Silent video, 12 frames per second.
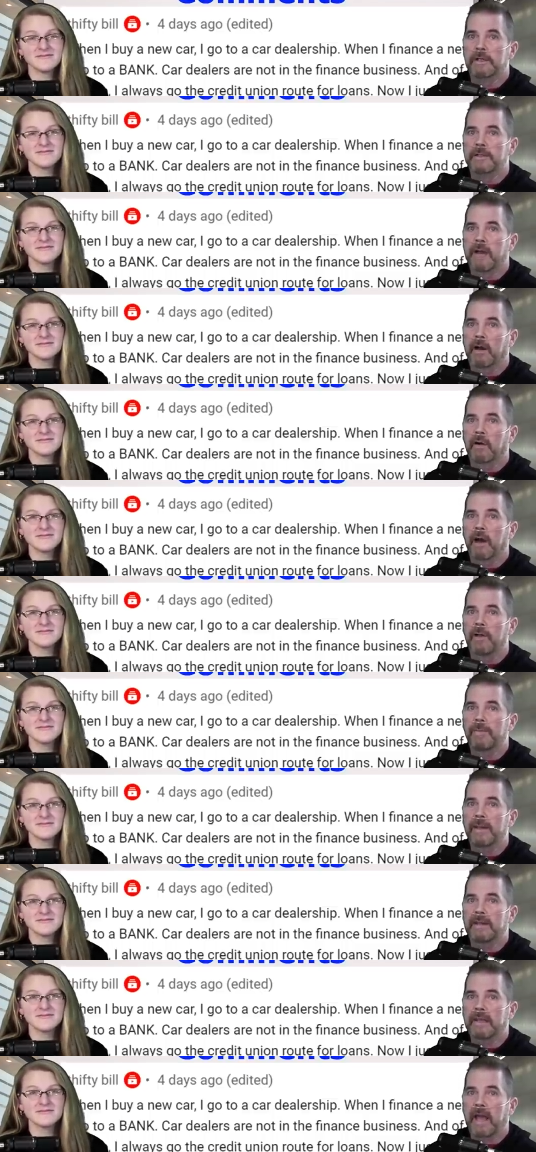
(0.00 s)
Speaker 1: Now I
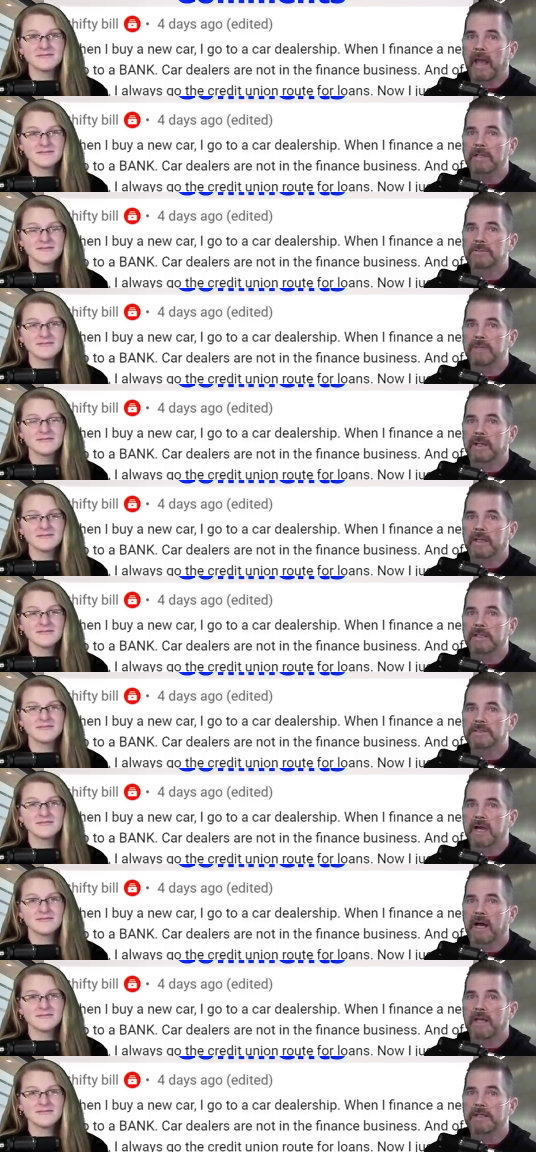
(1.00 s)
pay cash
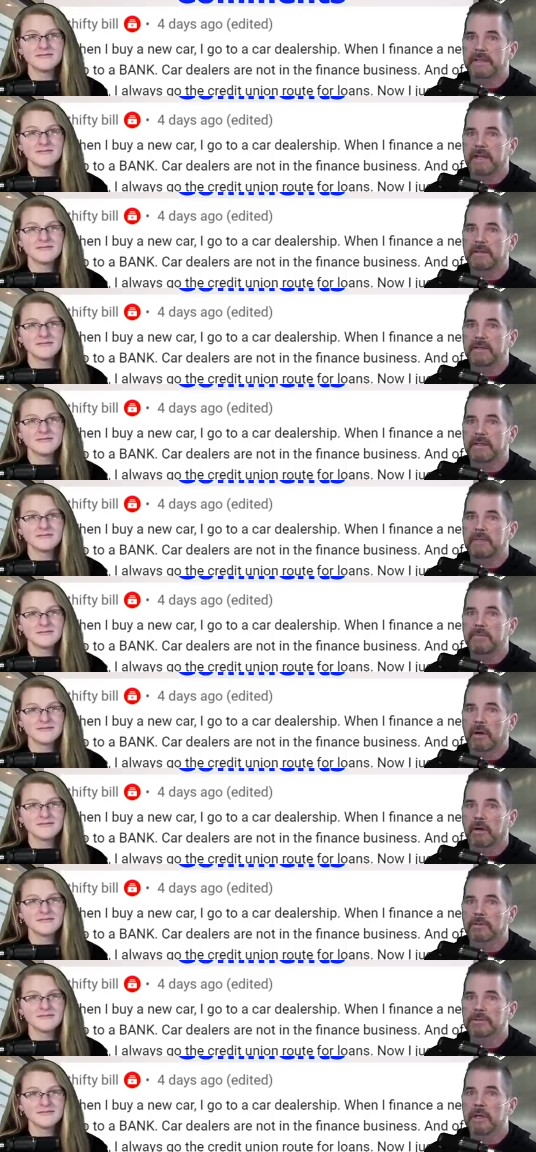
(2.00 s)
because I tend to keep
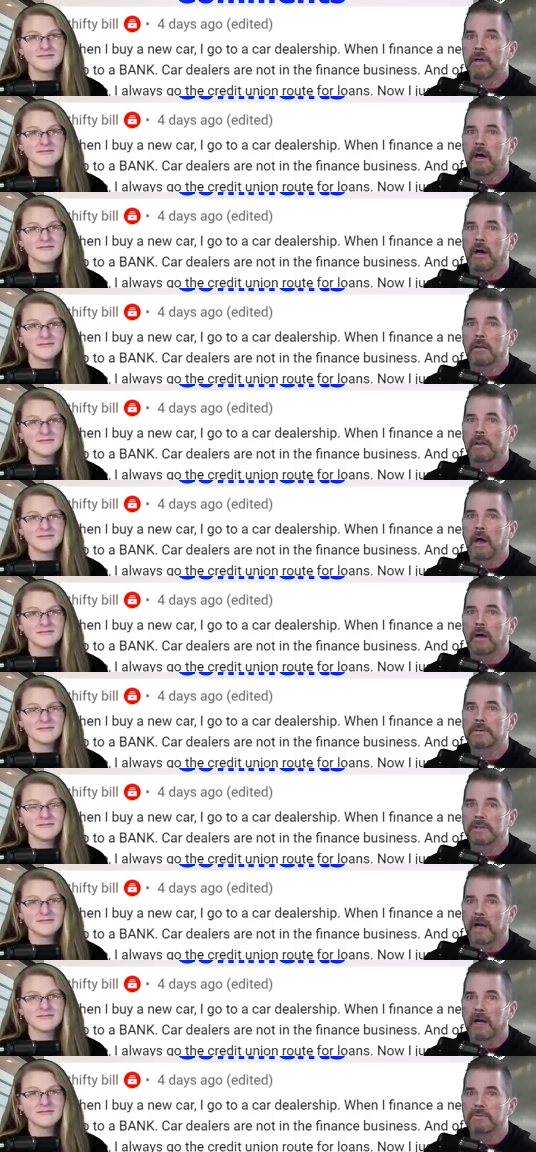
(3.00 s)
cars a long
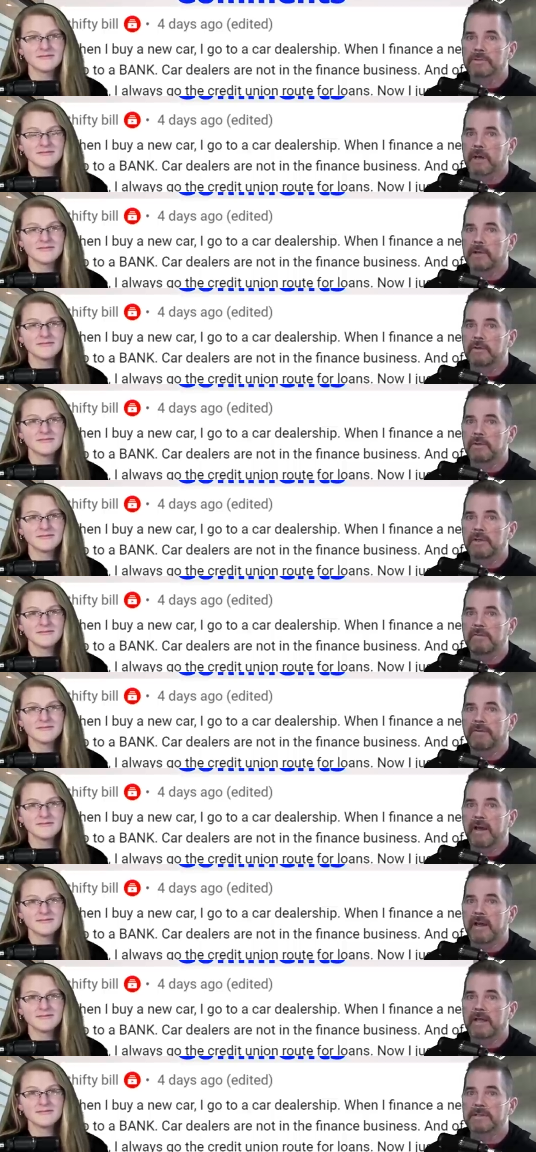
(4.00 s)
time, so I don't need
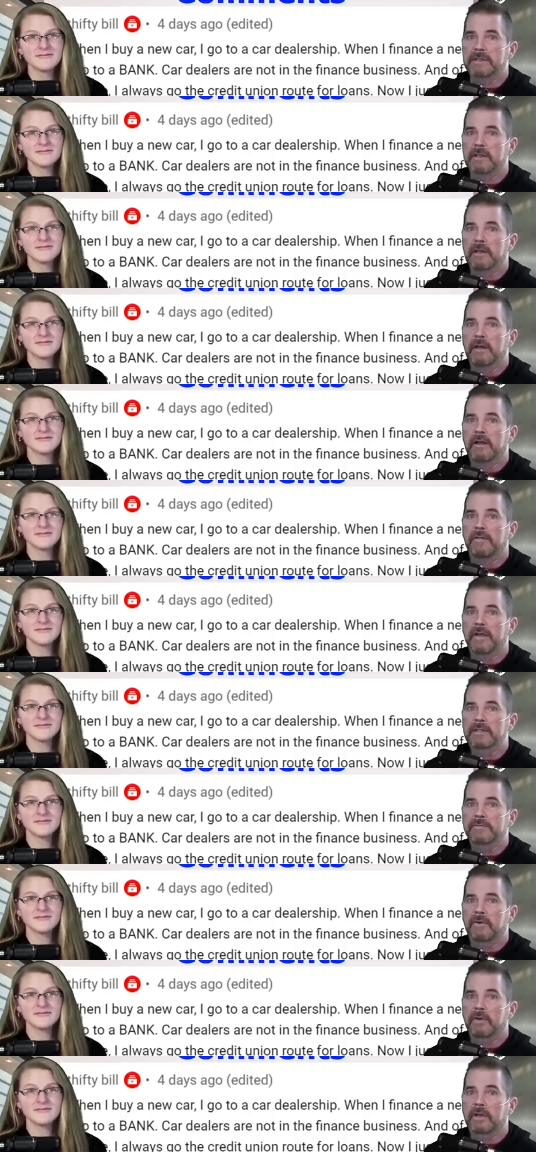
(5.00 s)
financing.
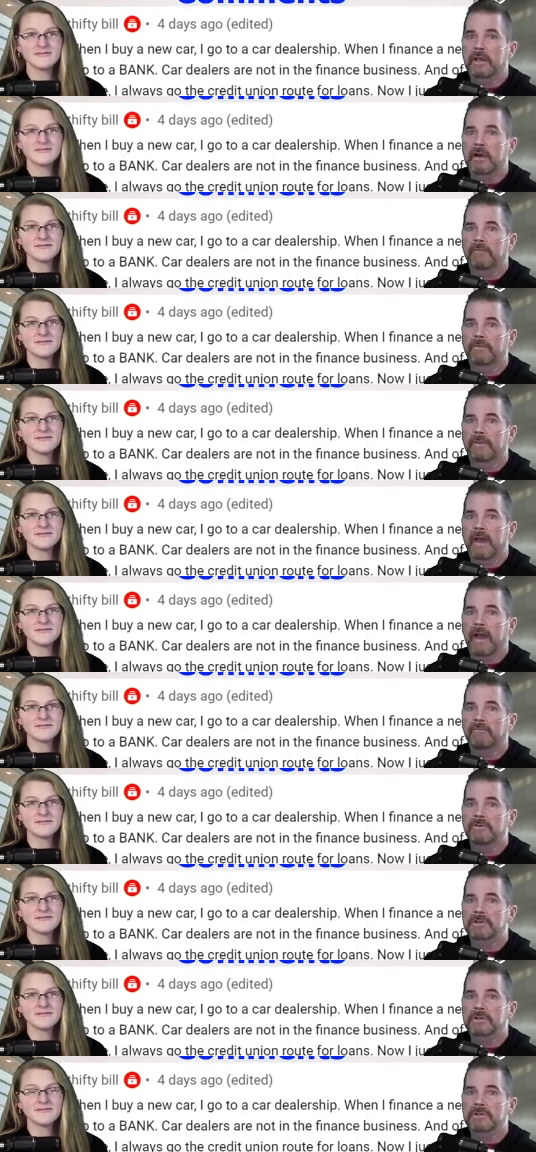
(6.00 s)
Thanks for looking out for the
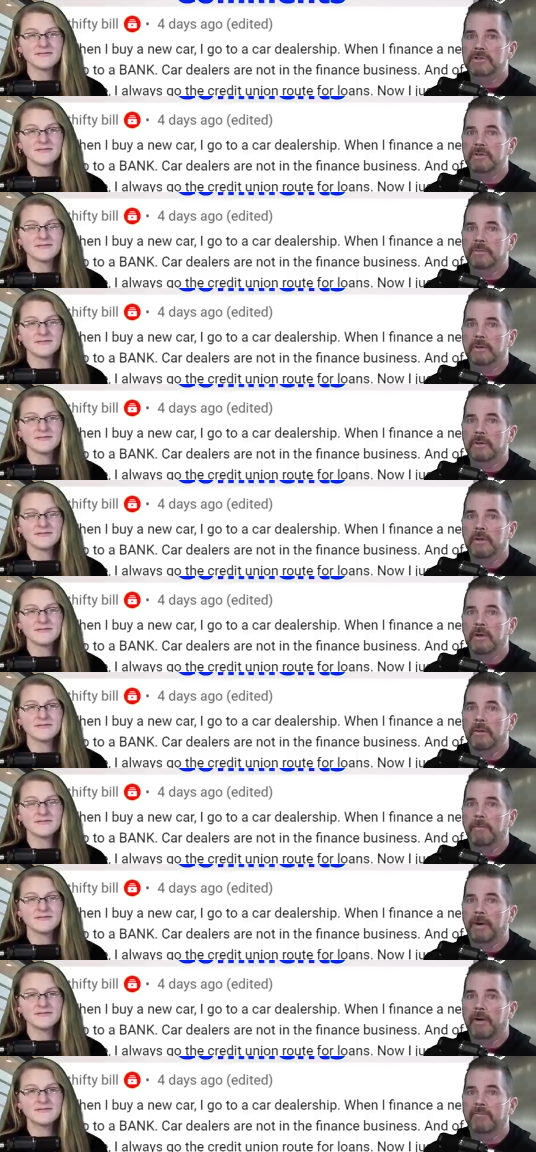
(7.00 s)
average consumer.
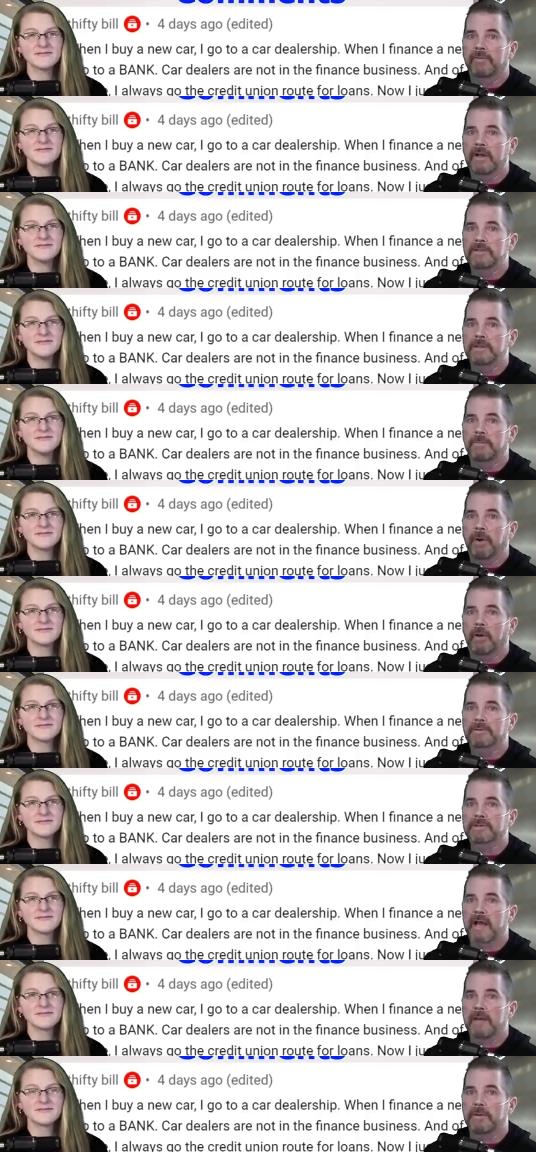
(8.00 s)
Paraphrasing Paul
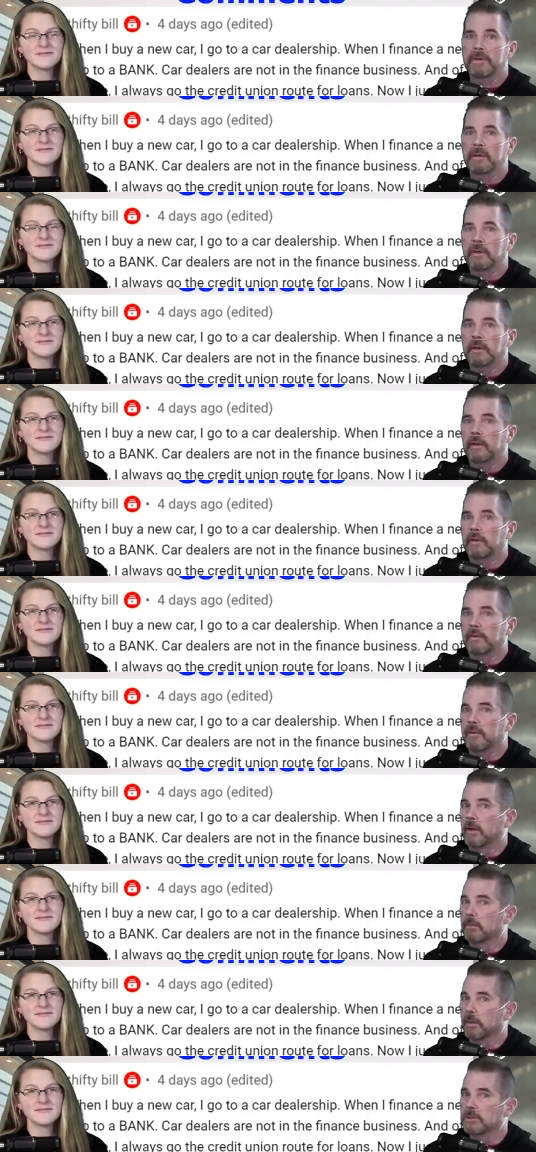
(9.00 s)
Simon,
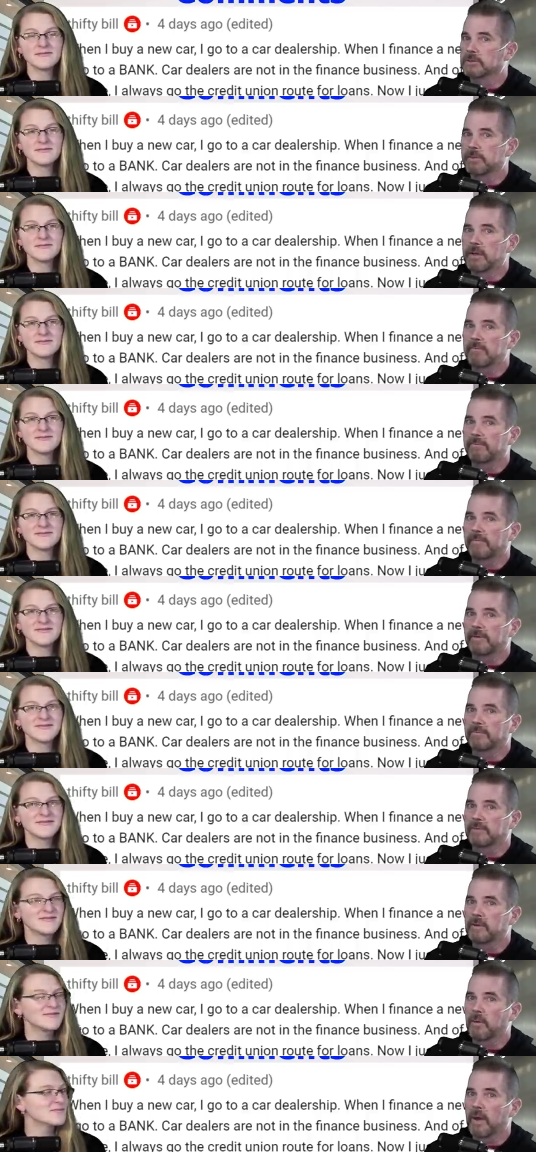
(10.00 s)
there must be
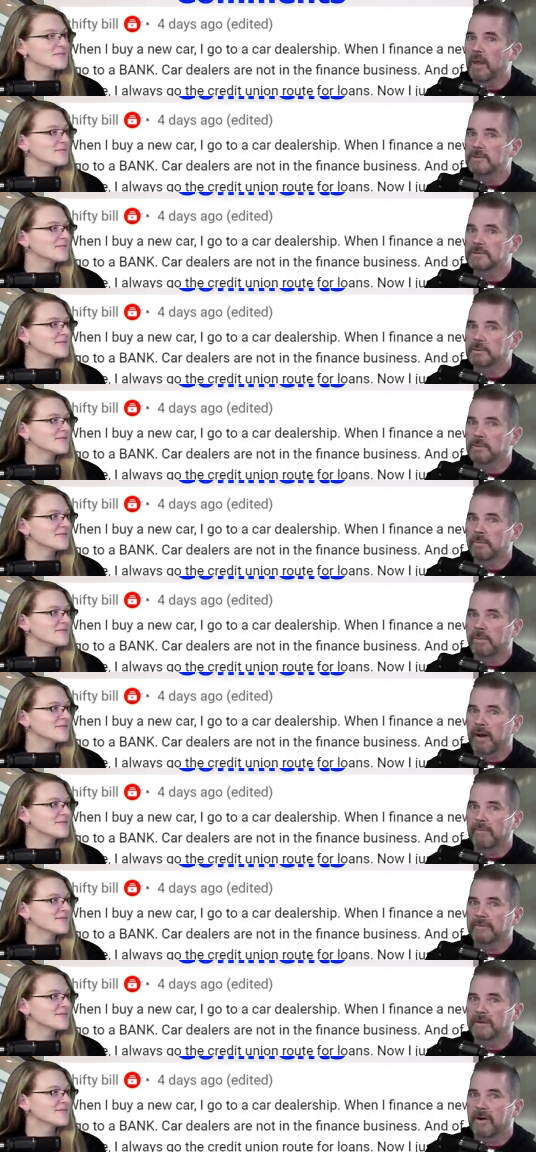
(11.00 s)
50 ways to rip
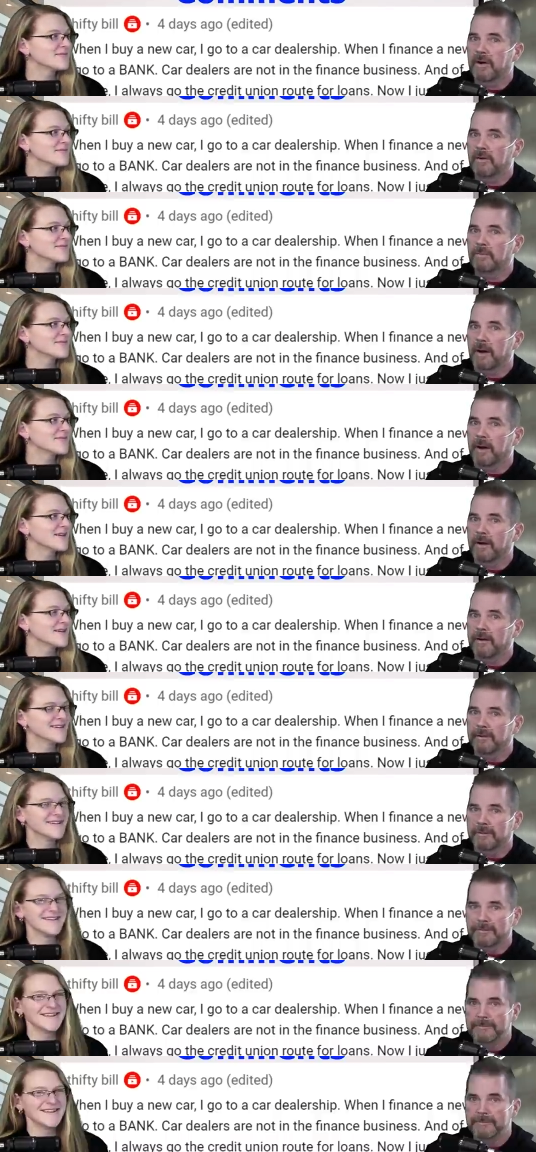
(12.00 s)
off a car buyer.